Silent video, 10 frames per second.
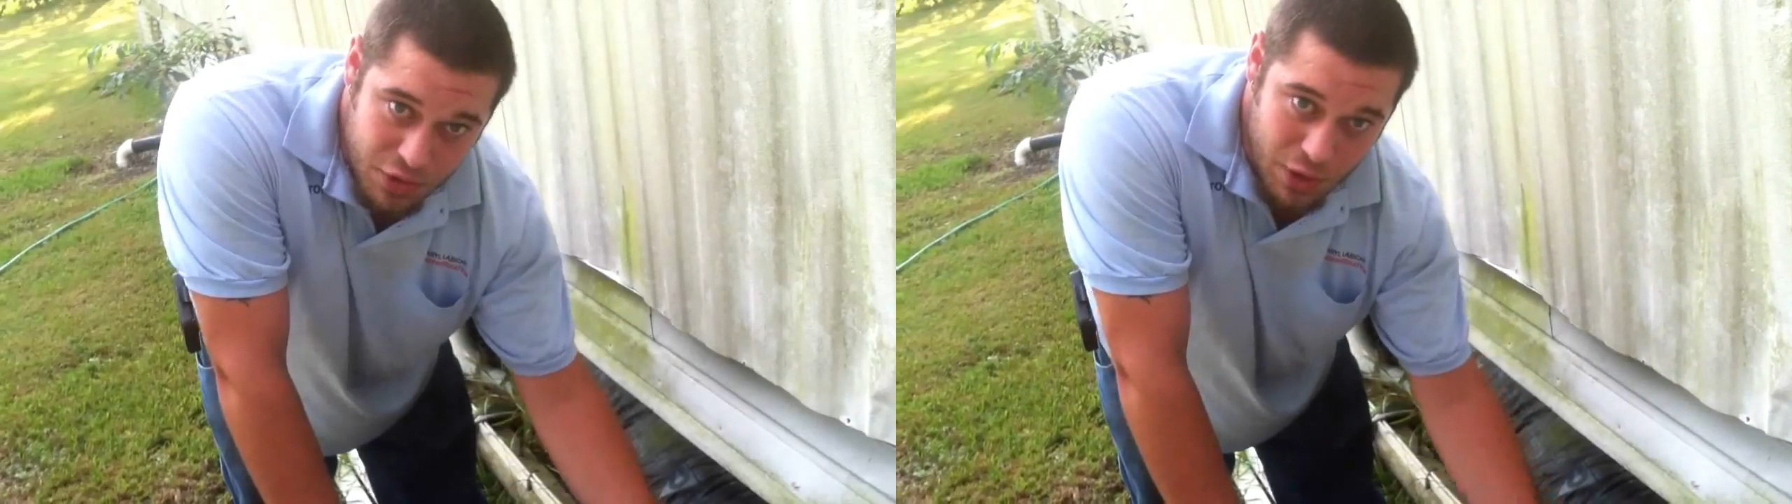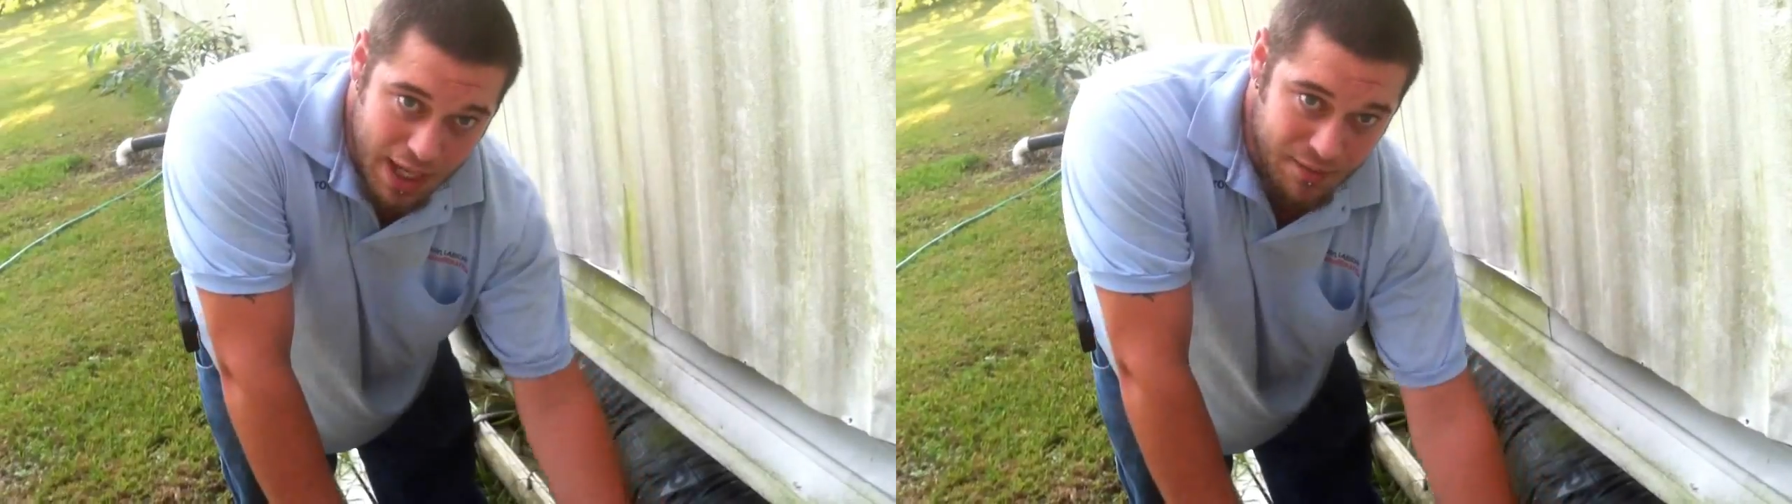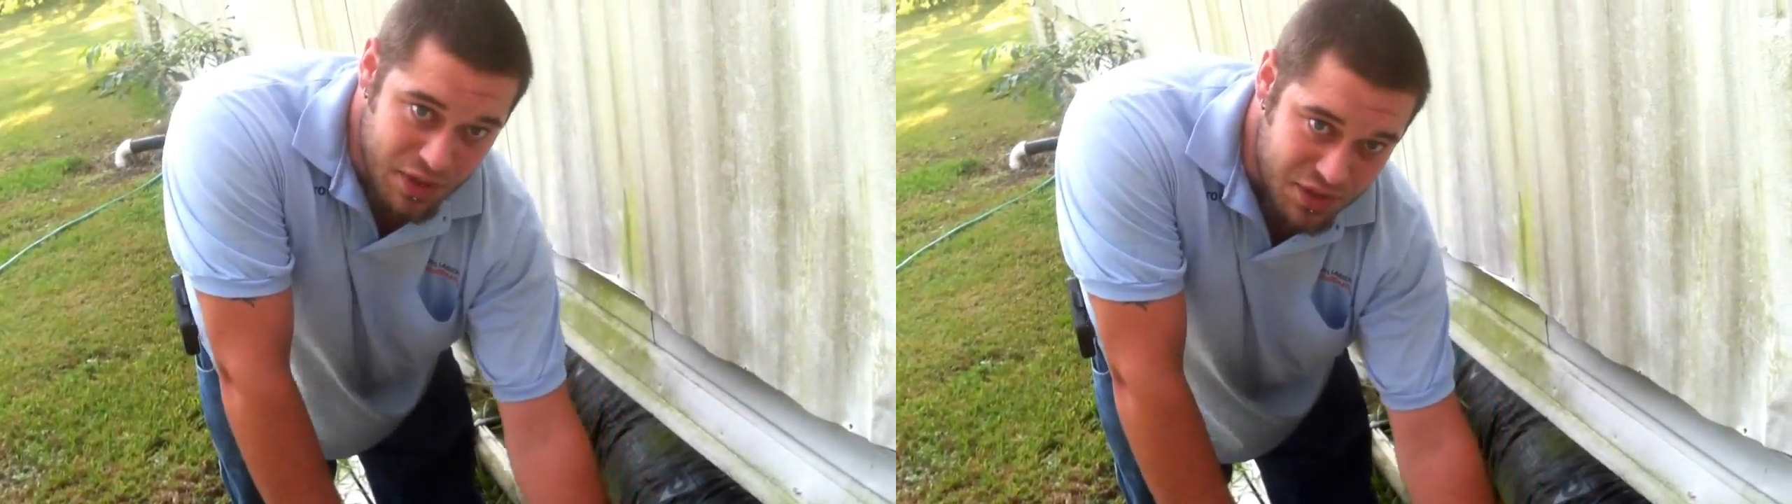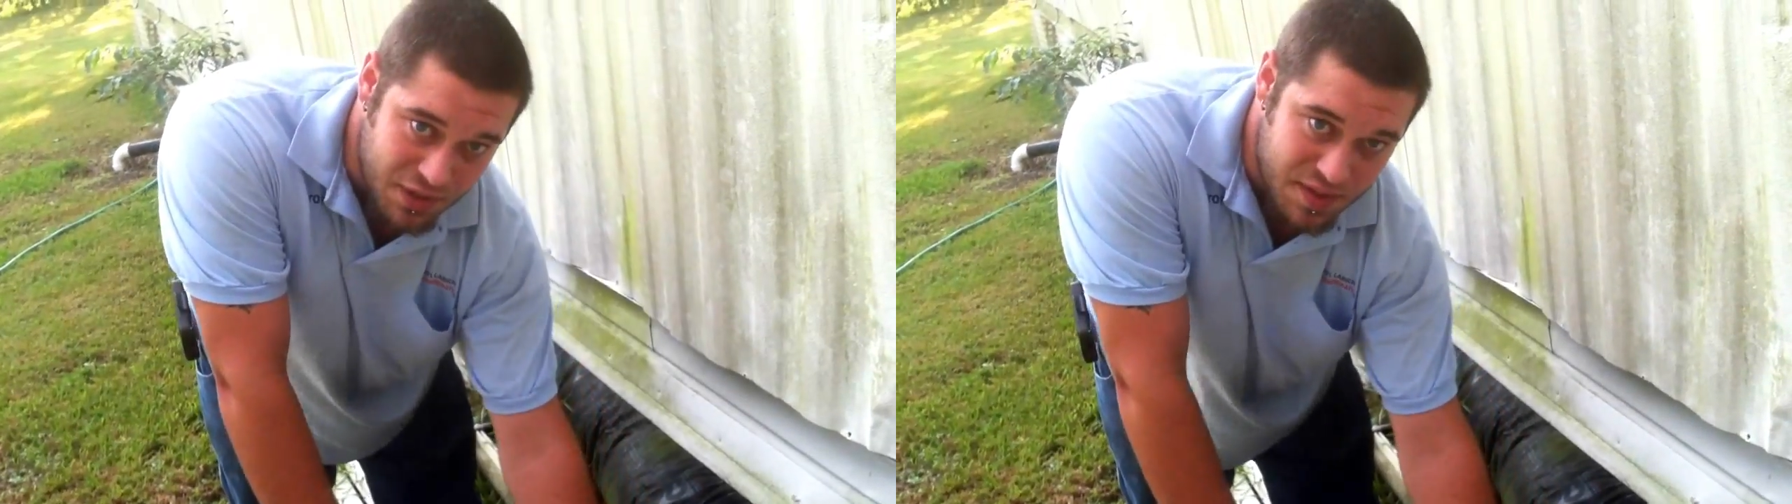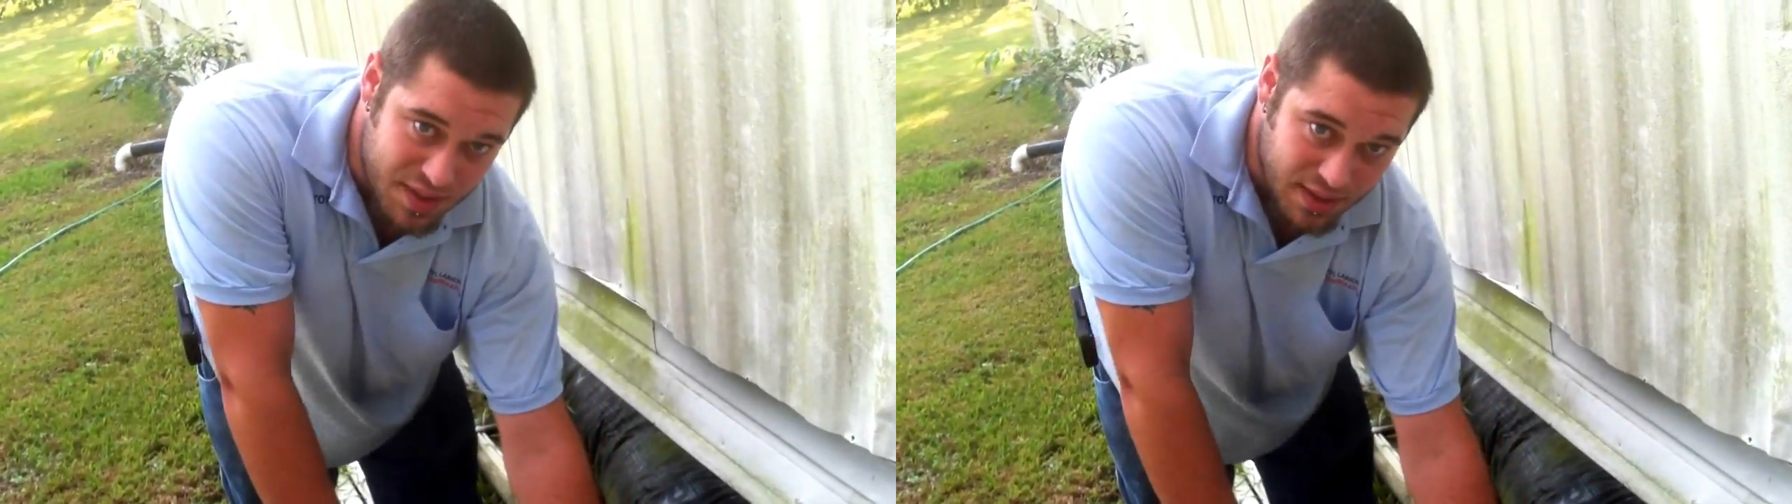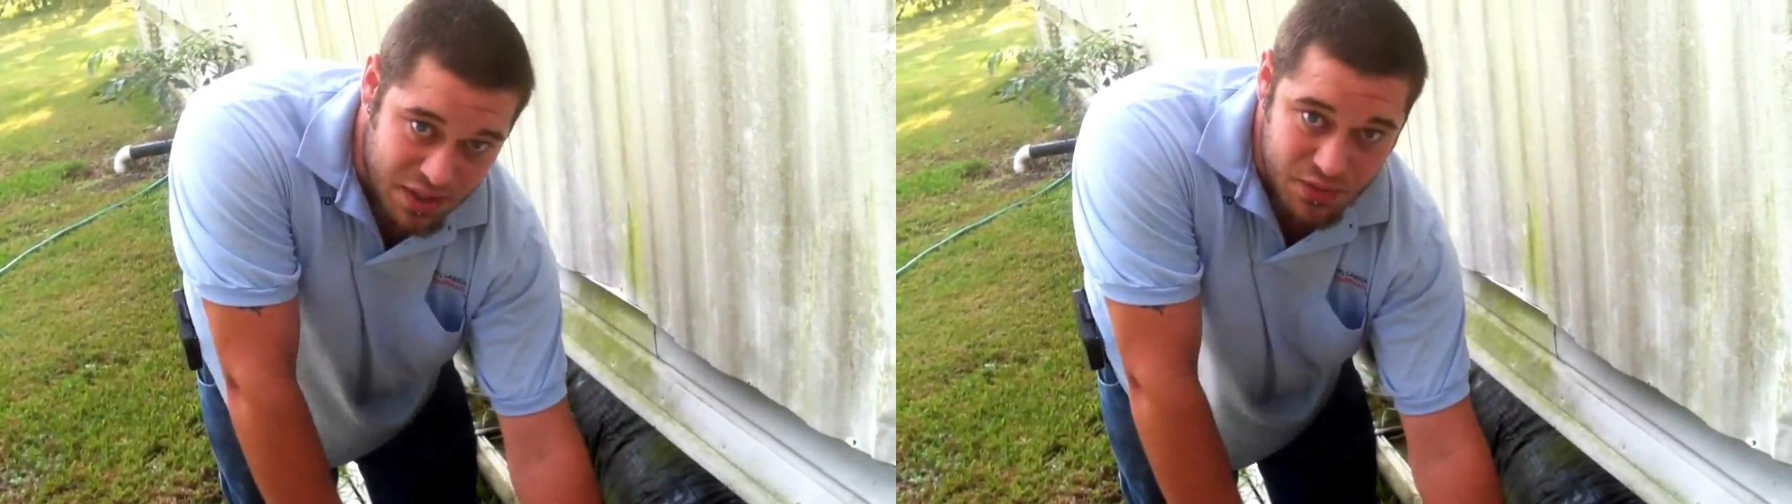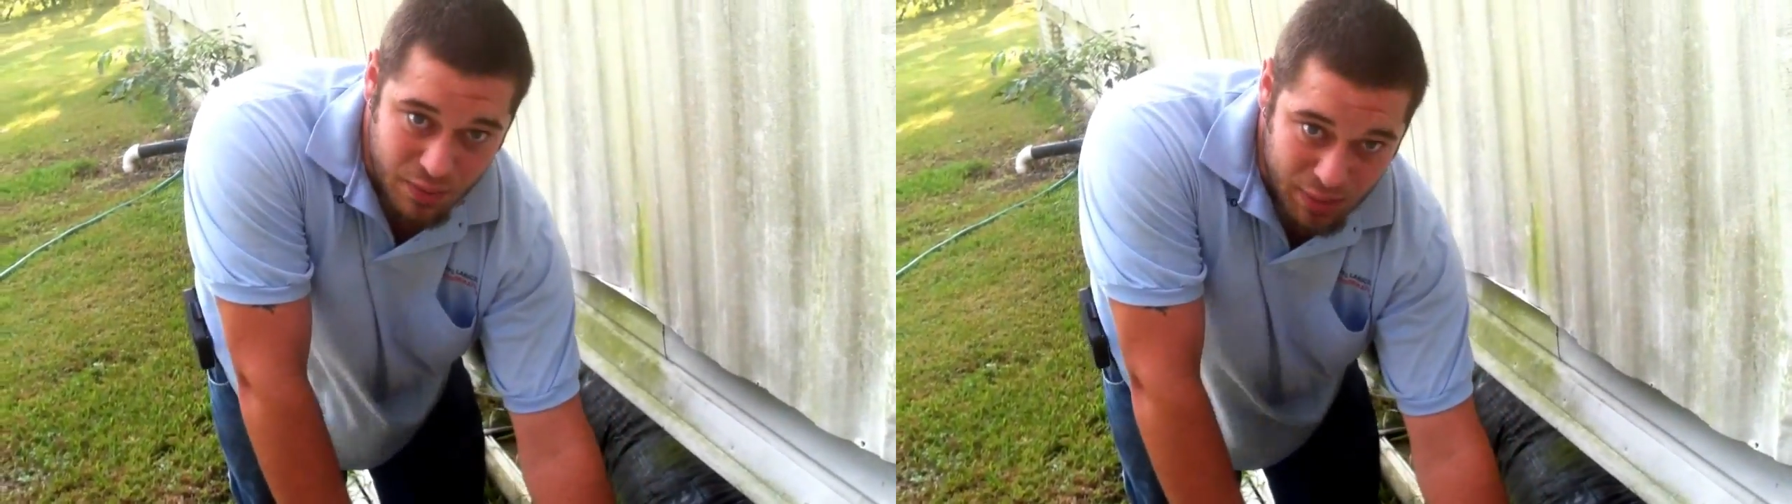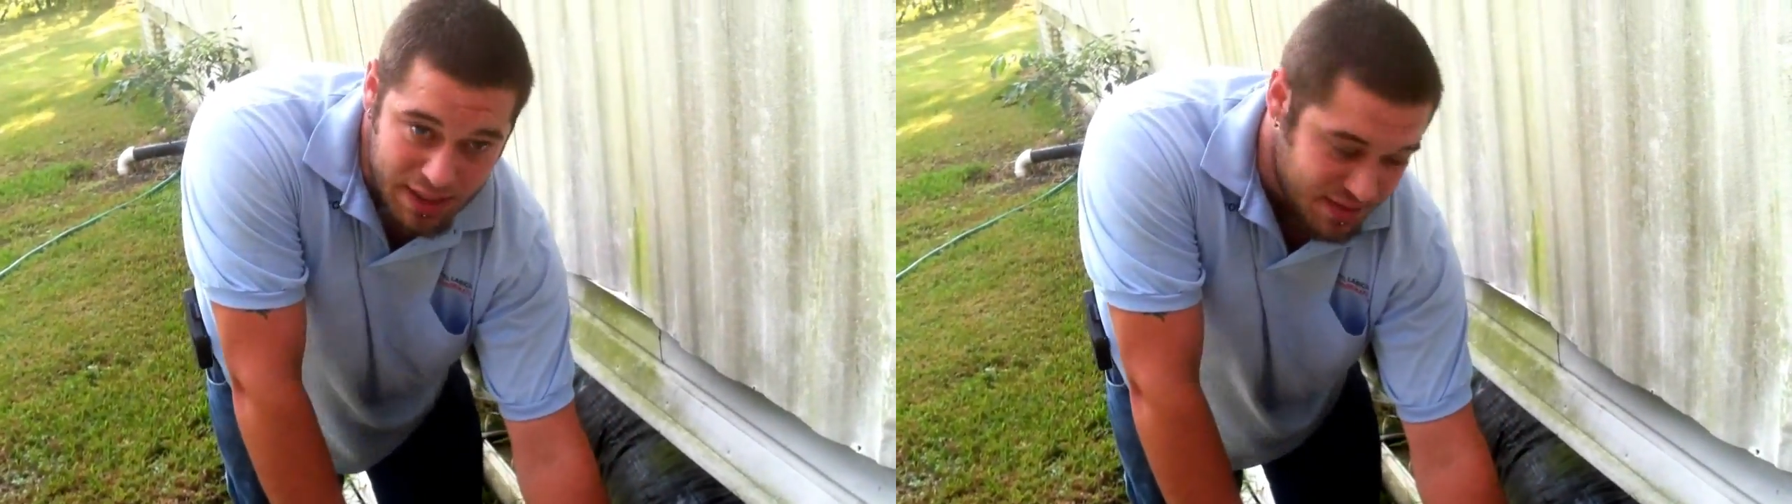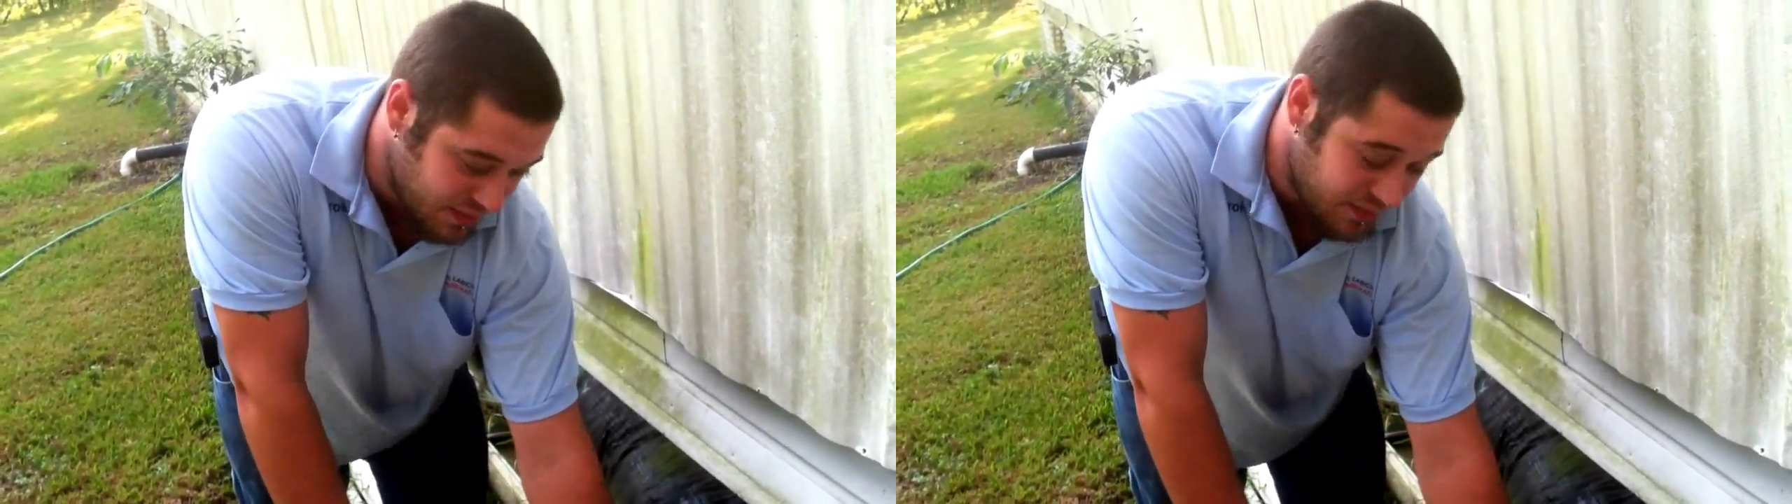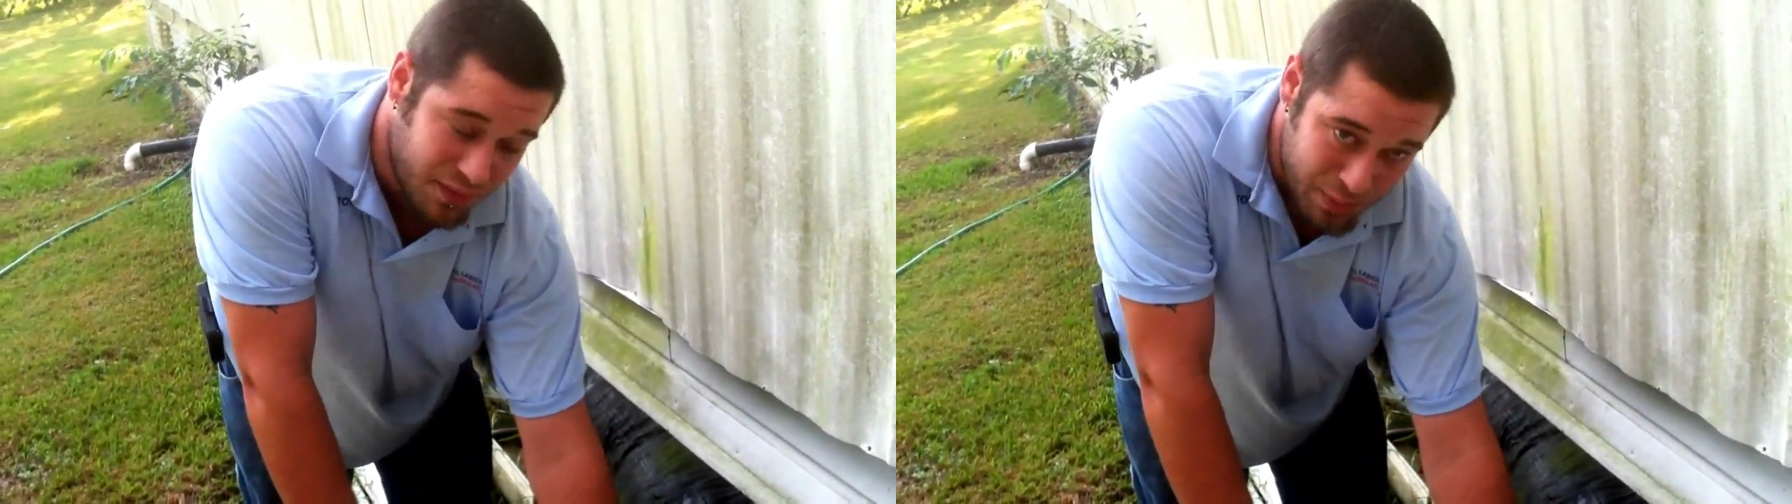you have your service technician replace
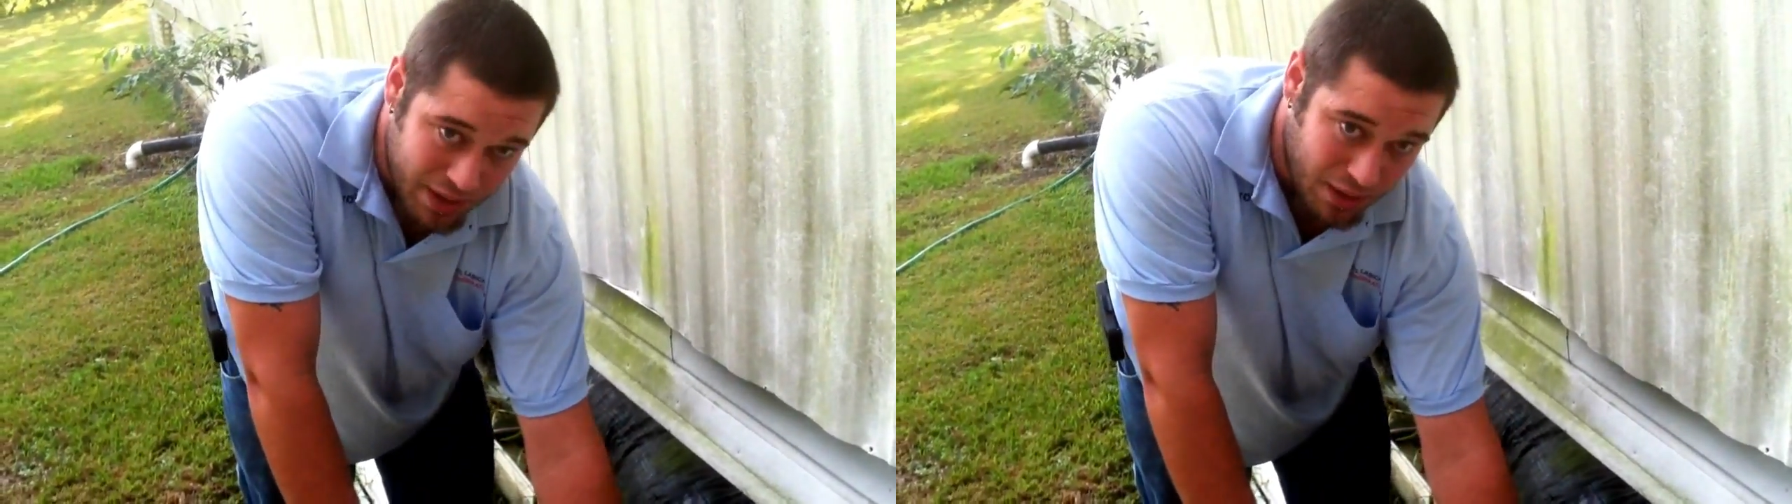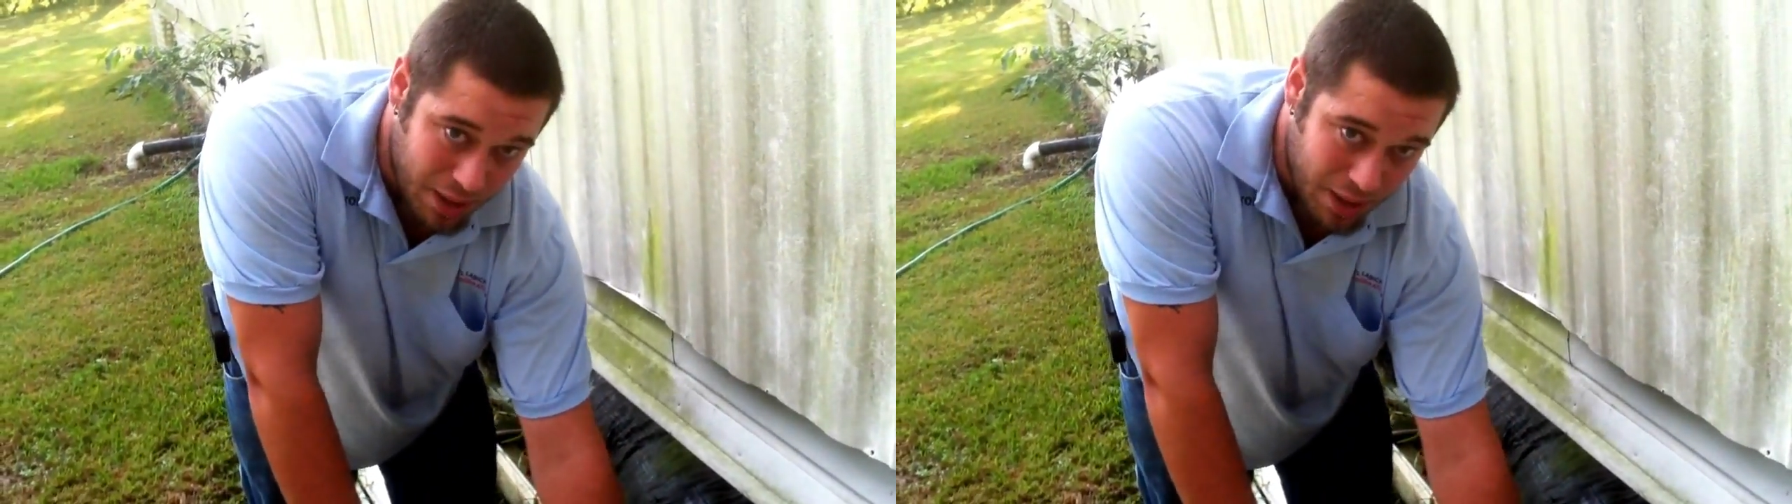it for better